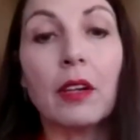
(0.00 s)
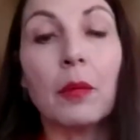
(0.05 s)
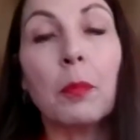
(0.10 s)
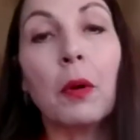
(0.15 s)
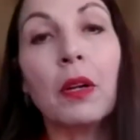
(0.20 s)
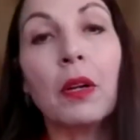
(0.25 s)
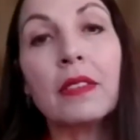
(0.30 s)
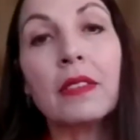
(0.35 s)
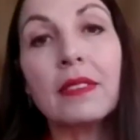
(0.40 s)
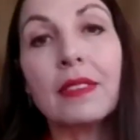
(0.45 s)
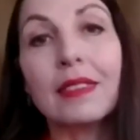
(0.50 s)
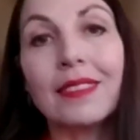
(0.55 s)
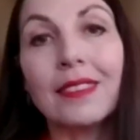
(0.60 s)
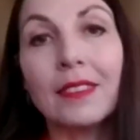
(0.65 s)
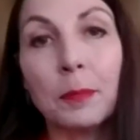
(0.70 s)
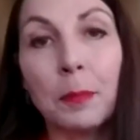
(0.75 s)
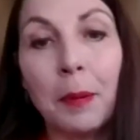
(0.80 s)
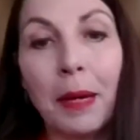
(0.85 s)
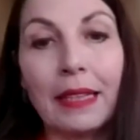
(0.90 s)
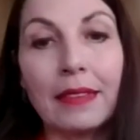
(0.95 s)
a policy
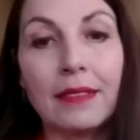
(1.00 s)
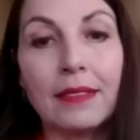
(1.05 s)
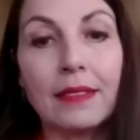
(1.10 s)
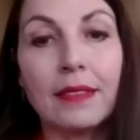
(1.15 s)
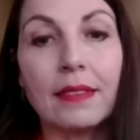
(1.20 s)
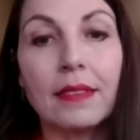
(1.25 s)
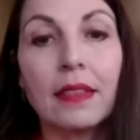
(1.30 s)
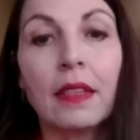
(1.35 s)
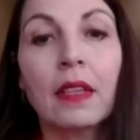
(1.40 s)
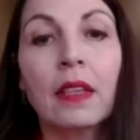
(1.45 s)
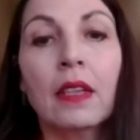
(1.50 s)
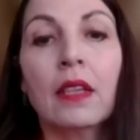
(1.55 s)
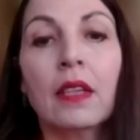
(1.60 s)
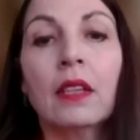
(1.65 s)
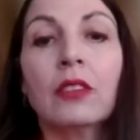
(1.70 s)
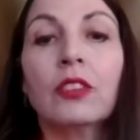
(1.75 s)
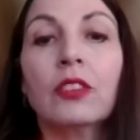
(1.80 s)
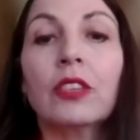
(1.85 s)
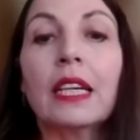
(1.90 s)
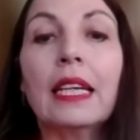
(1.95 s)
space
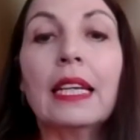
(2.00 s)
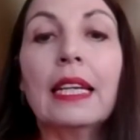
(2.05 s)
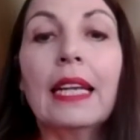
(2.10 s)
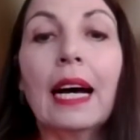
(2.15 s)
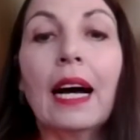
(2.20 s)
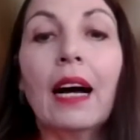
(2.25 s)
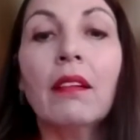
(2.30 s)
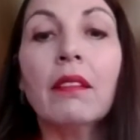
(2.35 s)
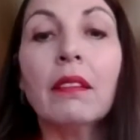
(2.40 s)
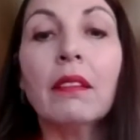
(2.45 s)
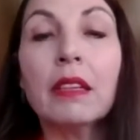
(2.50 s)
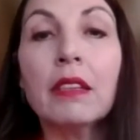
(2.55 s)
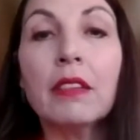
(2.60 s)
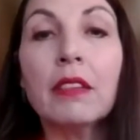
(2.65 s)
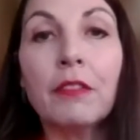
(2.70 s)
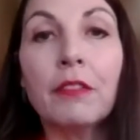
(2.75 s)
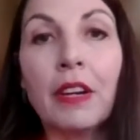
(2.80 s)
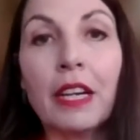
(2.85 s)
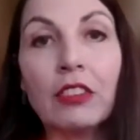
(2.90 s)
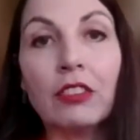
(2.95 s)
to allow
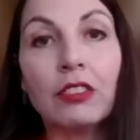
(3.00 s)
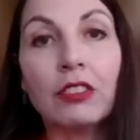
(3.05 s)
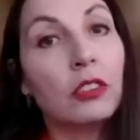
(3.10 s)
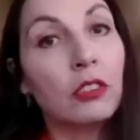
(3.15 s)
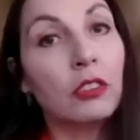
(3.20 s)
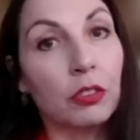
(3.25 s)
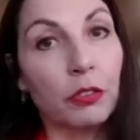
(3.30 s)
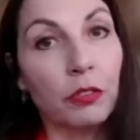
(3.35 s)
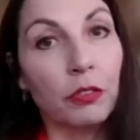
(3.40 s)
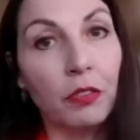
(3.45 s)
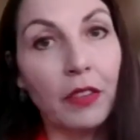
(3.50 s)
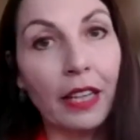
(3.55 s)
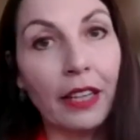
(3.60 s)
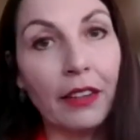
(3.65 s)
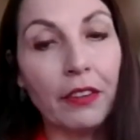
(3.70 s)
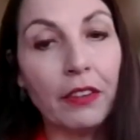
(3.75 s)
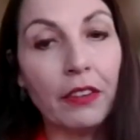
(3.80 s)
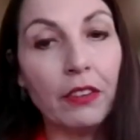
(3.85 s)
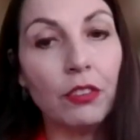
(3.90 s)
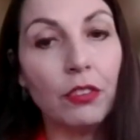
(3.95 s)
innovation to
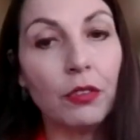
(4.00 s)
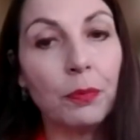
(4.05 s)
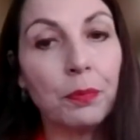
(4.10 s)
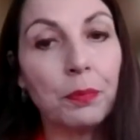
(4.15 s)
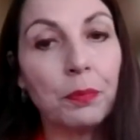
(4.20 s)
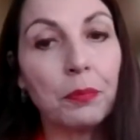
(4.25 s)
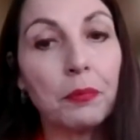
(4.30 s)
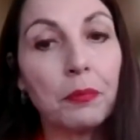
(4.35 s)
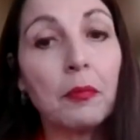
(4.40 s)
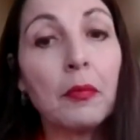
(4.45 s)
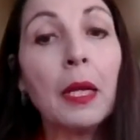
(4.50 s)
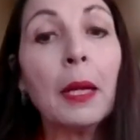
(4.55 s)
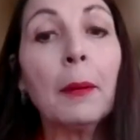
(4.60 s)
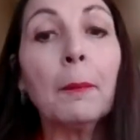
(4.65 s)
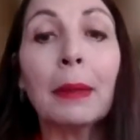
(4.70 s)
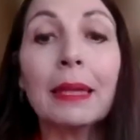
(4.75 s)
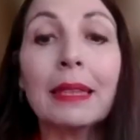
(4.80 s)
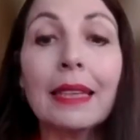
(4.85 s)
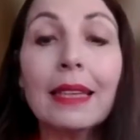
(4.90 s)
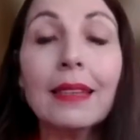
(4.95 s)
flourish,
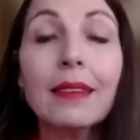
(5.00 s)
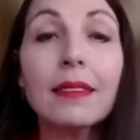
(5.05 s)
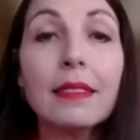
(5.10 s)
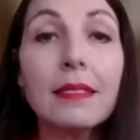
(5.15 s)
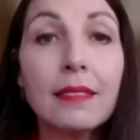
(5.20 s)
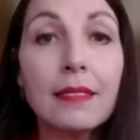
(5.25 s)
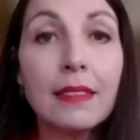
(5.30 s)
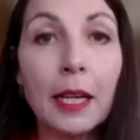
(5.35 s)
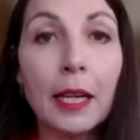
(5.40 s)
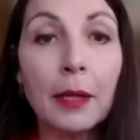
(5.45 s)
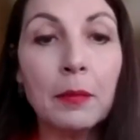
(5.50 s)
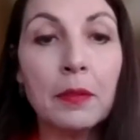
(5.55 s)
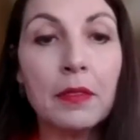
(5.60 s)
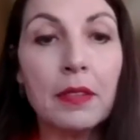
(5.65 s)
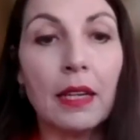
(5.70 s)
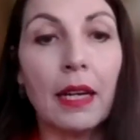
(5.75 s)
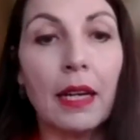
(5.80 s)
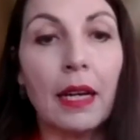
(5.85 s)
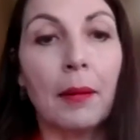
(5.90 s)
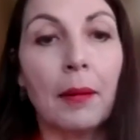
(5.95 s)
but at the same
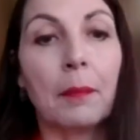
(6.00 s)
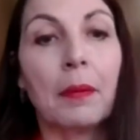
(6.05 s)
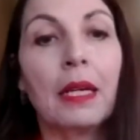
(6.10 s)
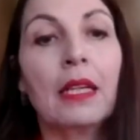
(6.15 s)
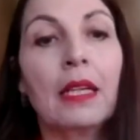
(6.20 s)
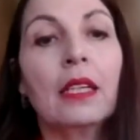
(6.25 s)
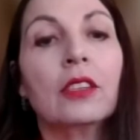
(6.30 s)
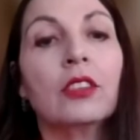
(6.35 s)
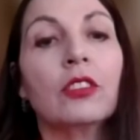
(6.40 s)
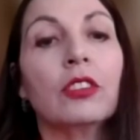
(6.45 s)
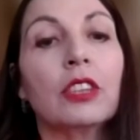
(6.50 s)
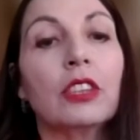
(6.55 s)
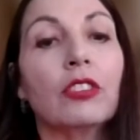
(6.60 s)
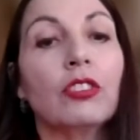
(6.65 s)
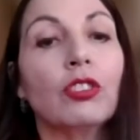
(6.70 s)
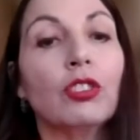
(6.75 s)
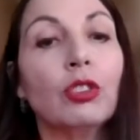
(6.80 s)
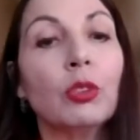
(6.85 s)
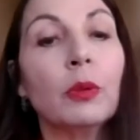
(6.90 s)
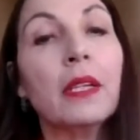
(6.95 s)
time to
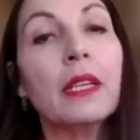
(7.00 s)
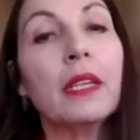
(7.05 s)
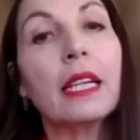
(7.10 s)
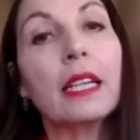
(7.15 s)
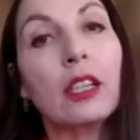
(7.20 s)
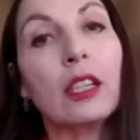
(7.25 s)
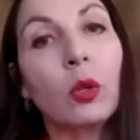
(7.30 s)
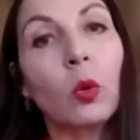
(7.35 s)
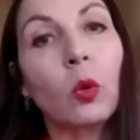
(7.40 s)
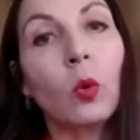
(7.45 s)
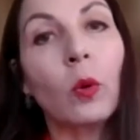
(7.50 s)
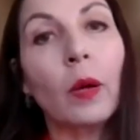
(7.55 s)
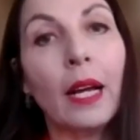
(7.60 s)
ensure that law